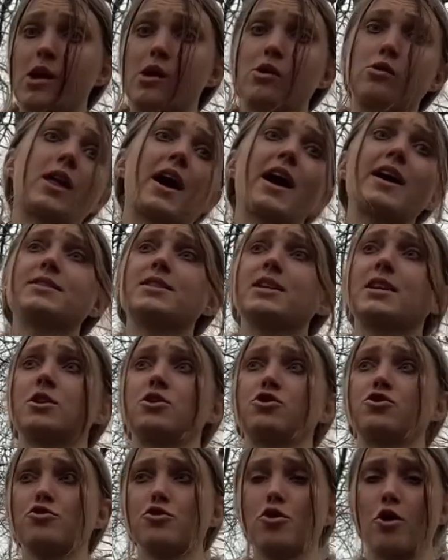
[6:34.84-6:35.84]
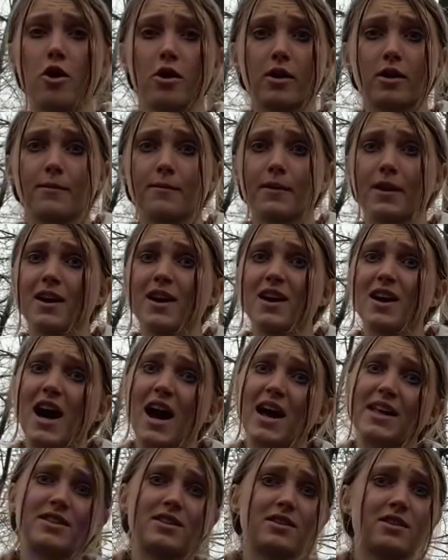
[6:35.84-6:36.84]
landing in New York,
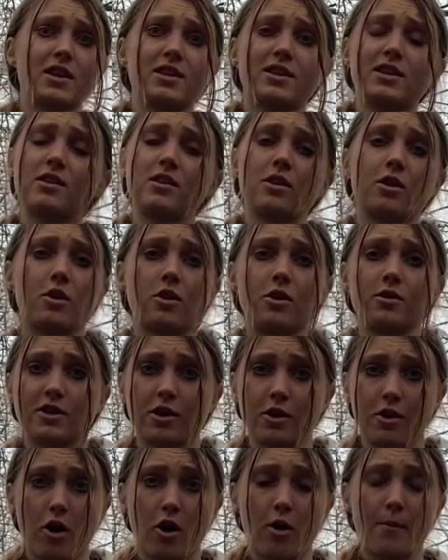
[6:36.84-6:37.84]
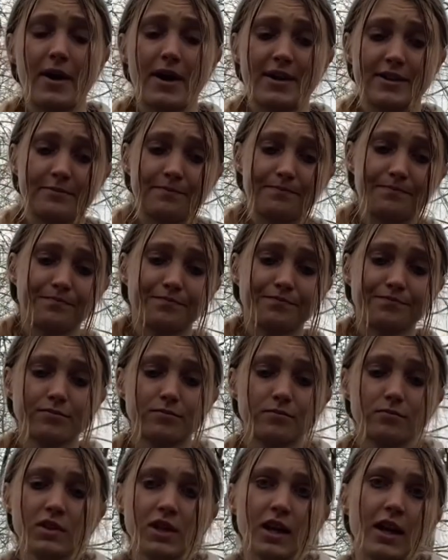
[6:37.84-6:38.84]
it didn't hurt at all. But
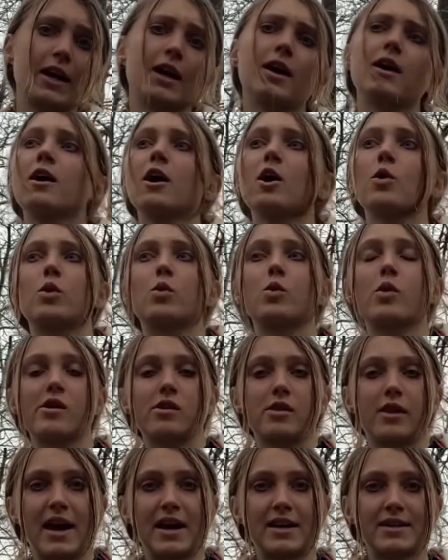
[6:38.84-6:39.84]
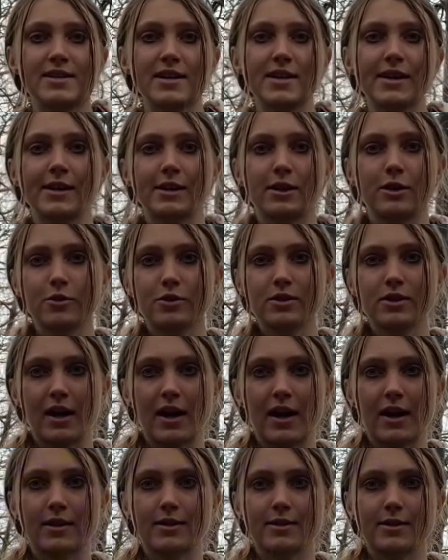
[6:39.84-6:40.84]
when we were landing, it looked
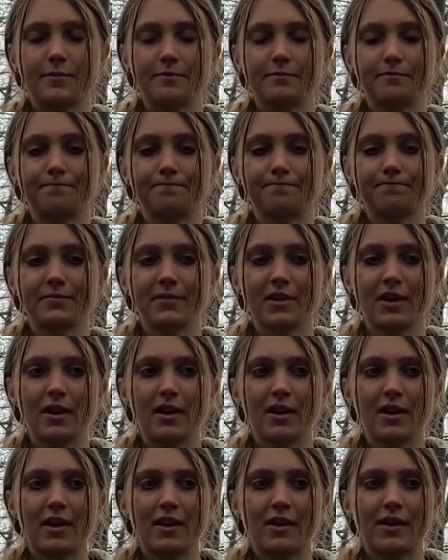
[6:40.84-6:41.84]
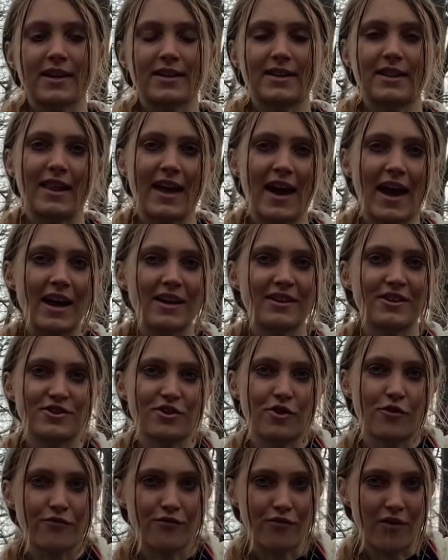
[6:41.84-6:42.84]
like land is
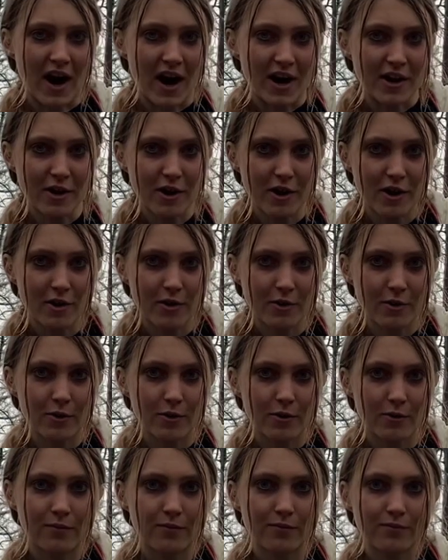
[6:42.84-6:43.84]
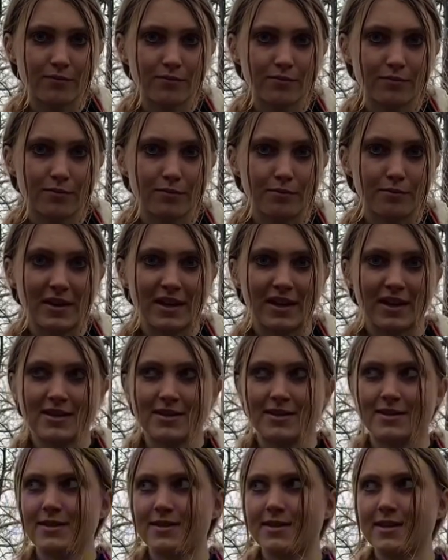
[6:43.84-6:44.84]
on fire because
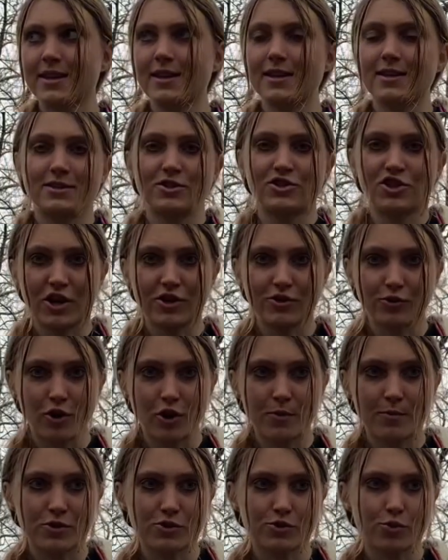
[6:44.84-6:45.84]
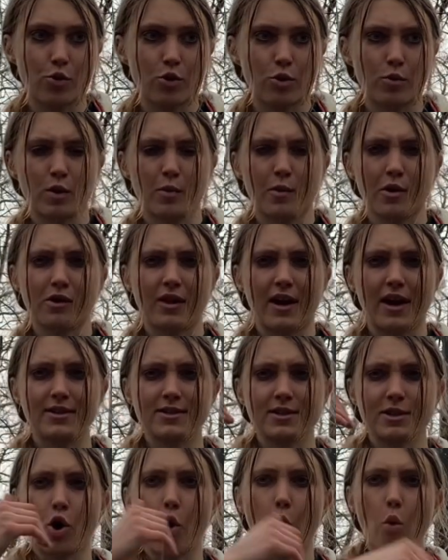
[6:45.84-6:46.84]
the city is ginormous, or we were
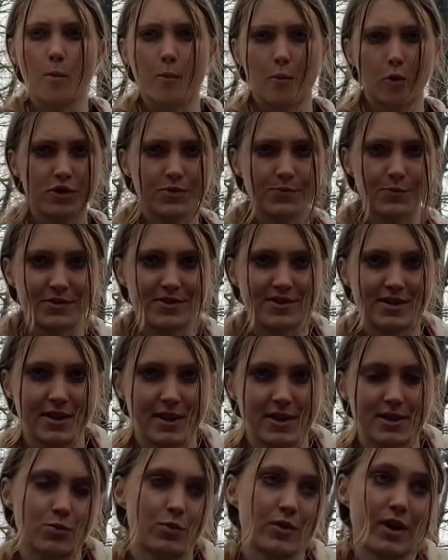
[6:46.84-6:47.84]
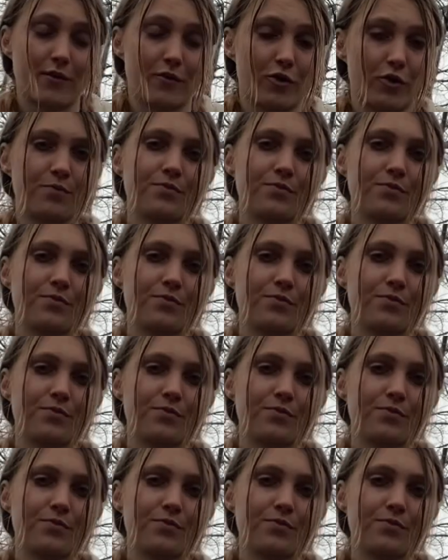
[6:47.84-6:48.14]
landing over multiple cities, whatever.